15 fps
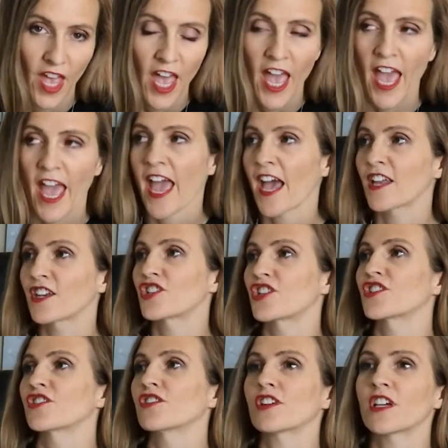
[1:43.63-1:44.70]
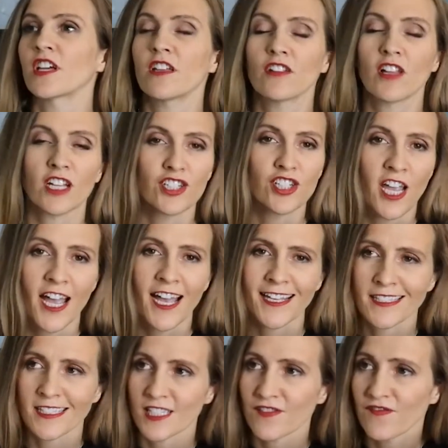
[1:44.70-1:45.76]
And she's looking like she has
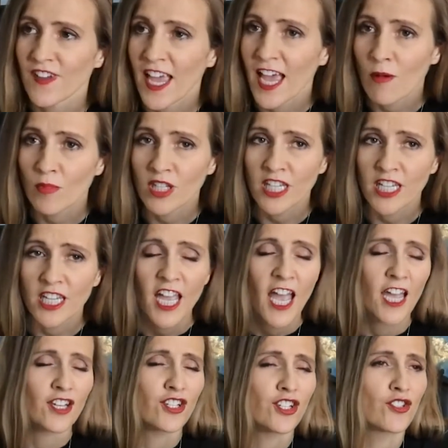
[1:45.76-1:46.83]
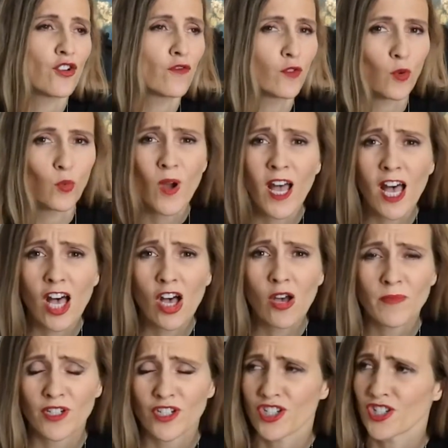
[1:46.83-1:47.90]
this family and she's overwhelmed and
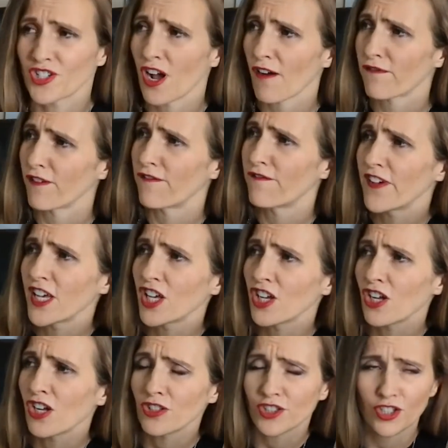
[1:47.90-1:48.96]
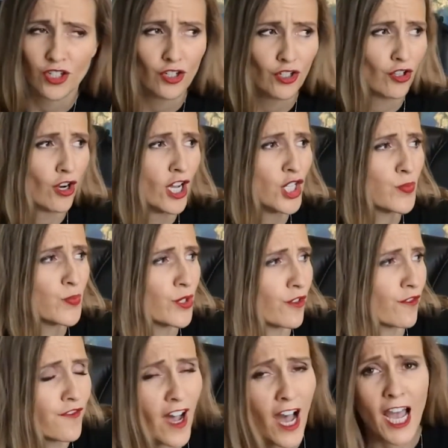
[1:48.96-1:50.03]
she's not fulfilled and her husband are
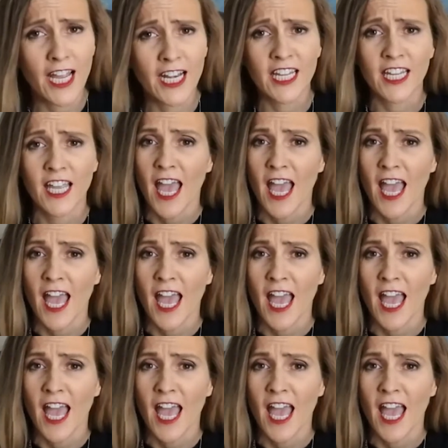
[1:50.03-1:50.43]
fighting.